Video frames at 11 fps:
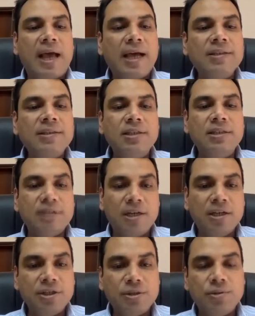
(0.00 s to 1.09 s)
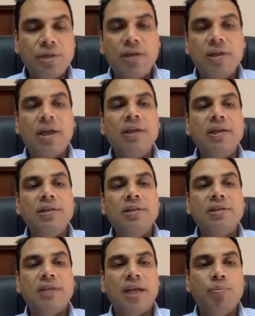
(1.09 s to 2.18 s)
as it is understood under
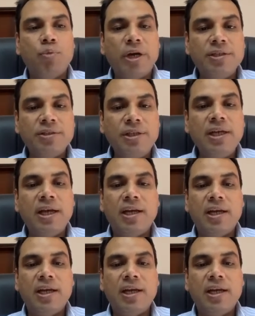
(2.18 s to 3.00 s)
Articles 9.3 and